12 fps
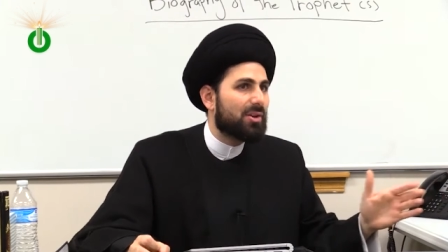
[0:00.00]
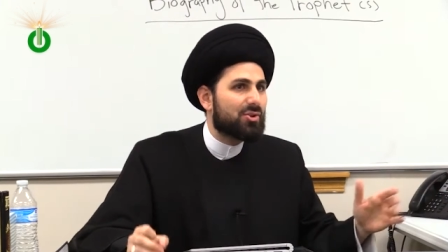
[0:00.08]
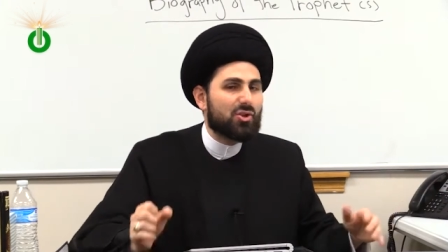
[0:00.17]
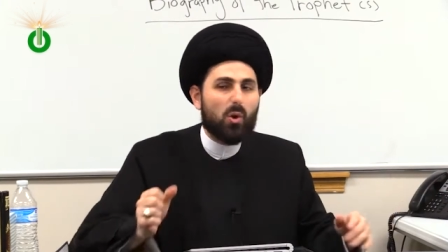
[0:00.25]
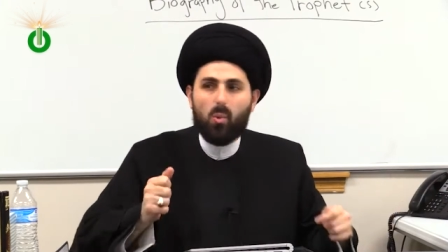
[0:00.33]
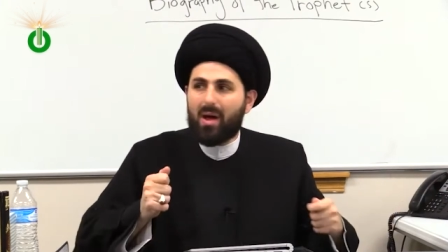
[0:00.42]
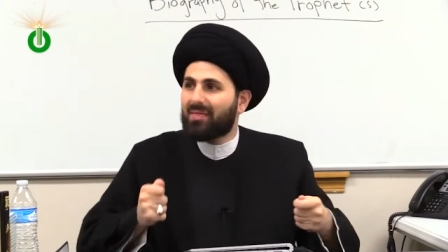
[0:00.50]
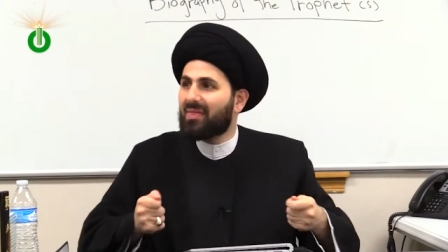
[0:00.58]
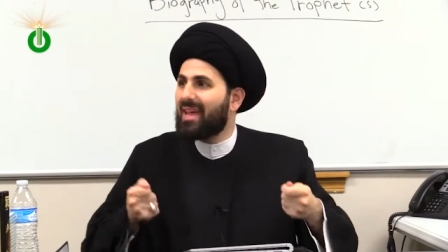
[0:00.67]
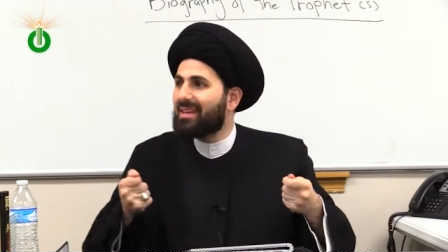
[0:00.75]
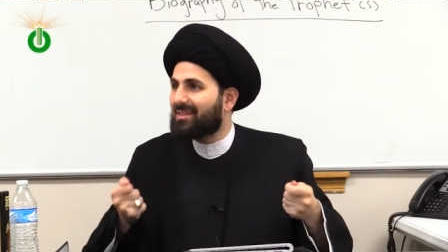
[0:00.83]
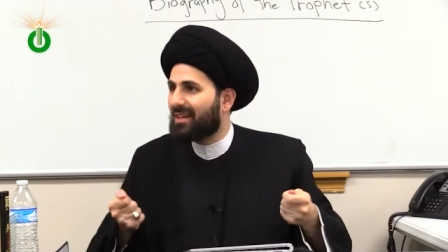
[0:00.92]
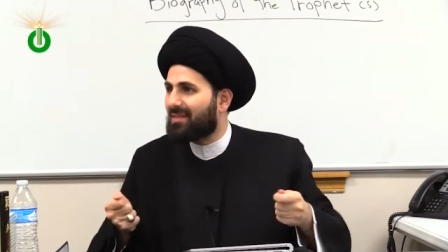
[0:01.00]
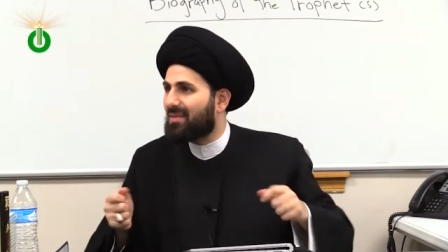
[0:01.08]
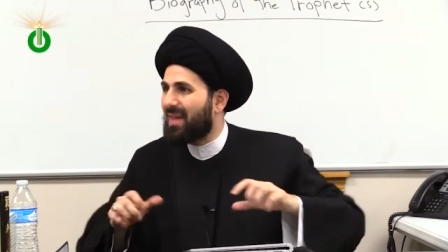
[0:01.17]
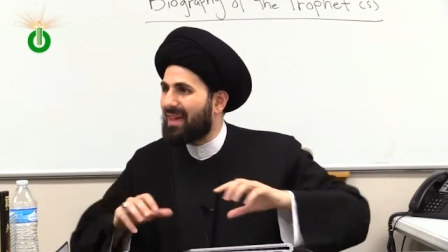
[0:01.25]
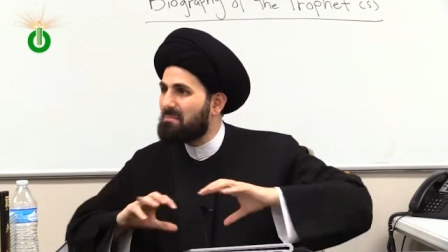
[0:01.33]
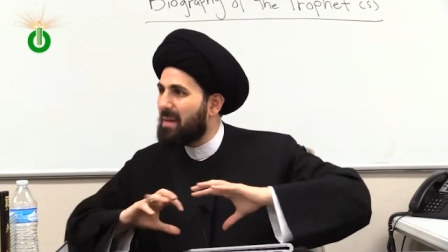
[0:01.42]
So what they did,
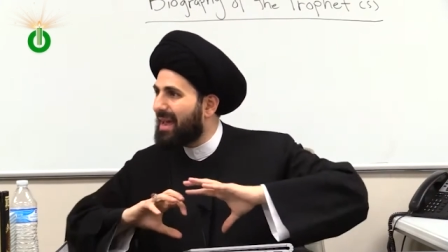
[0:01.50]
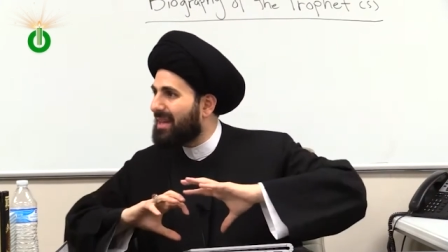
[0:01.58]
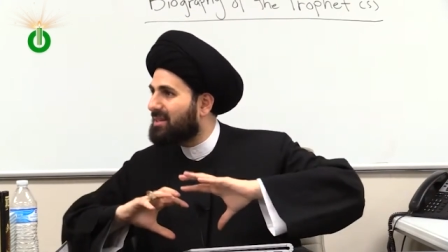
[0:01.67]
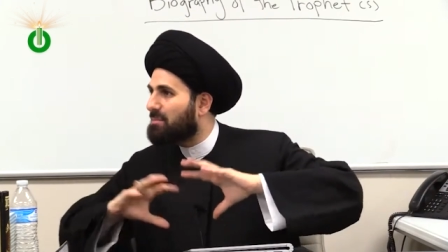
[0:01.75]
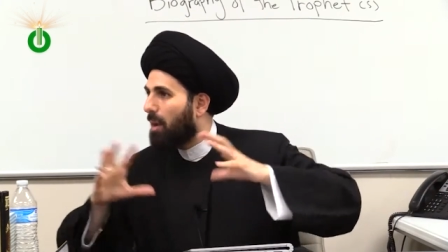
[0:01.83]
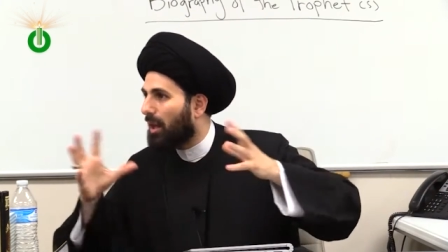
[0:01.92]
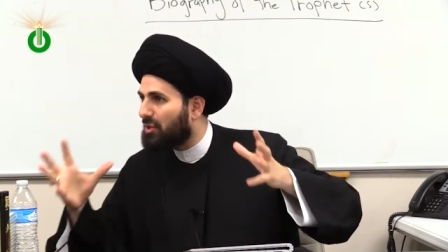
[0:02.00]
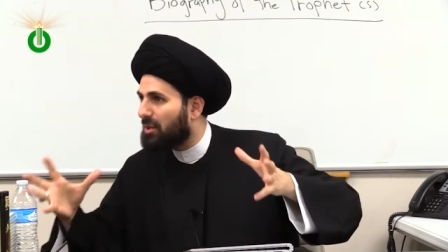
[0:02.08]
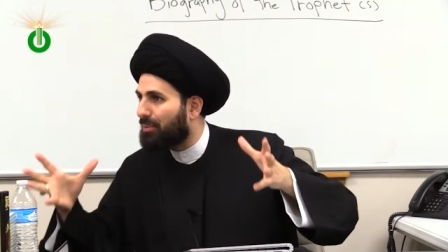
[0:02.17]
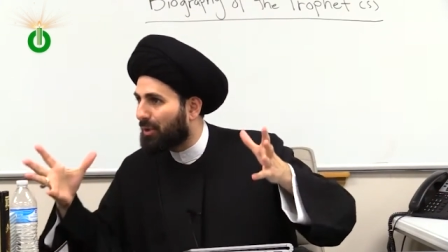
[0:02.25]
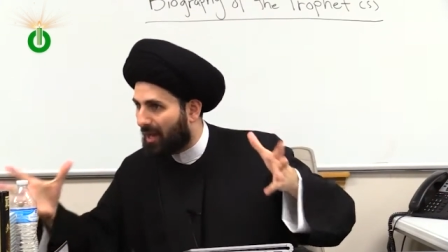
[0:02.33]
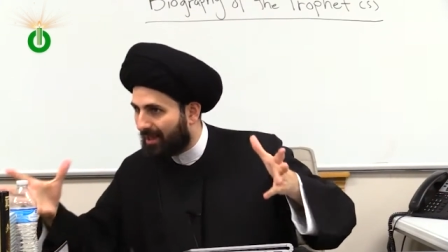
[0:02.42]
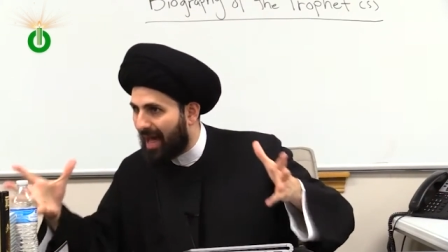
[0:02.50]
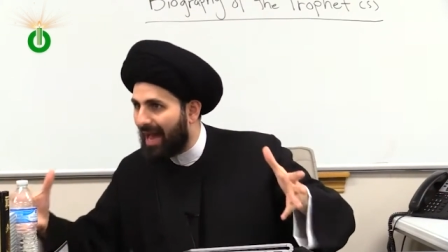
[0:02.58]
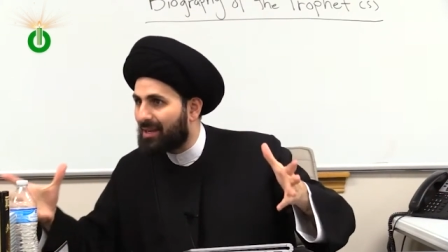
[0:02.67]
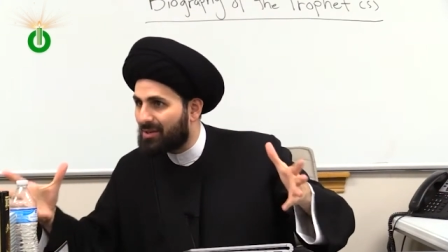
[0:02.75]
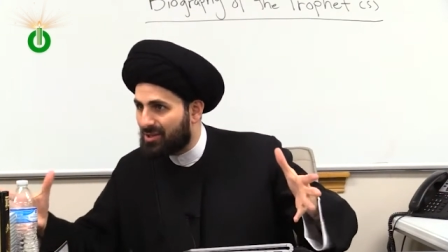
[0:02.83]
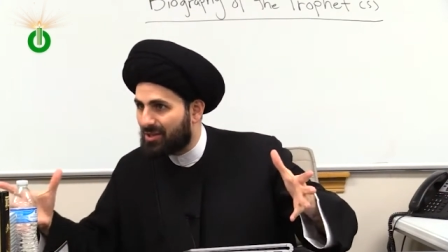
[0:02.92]
they made multiple
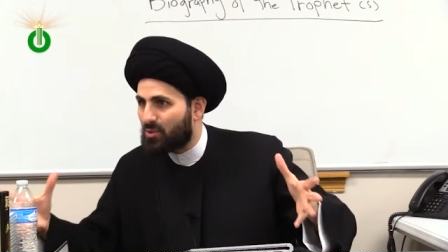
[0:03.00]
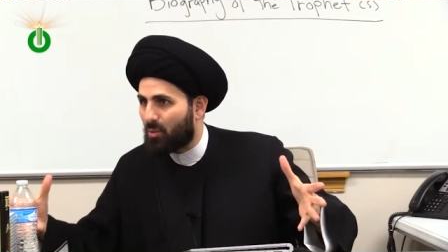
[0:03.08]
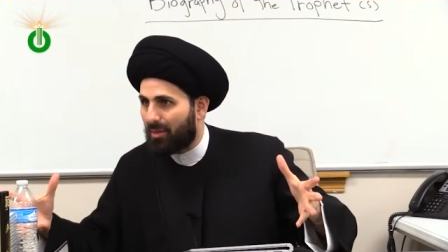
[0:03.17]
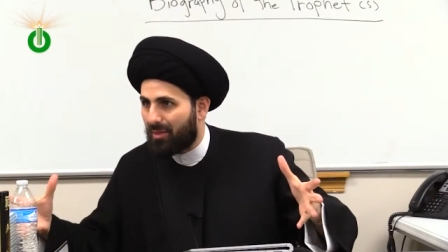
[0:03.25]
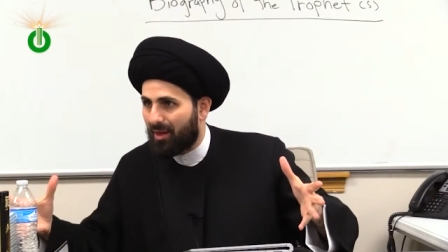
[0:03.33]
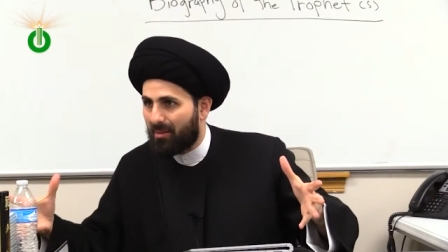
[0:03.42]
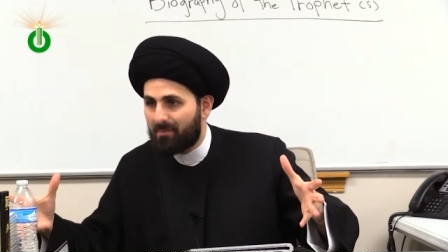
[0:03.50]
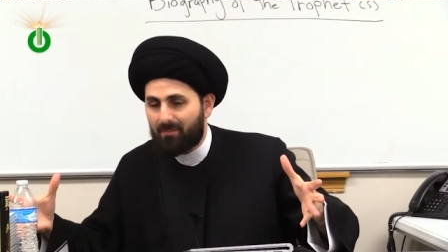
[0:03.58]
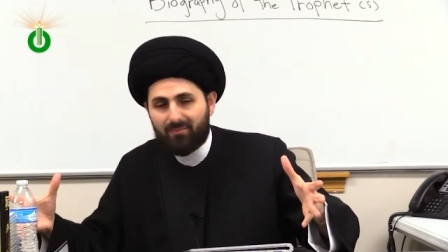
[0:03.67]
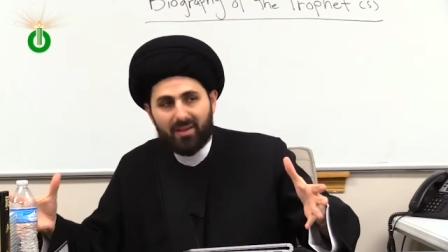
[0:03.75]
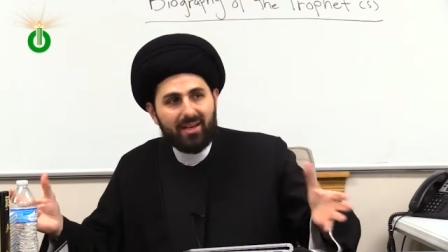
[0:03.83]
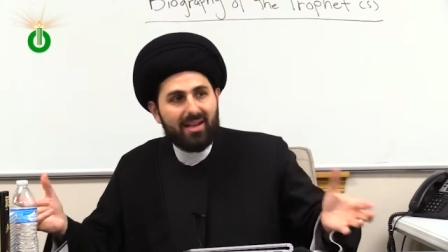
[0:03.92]
alliances with them,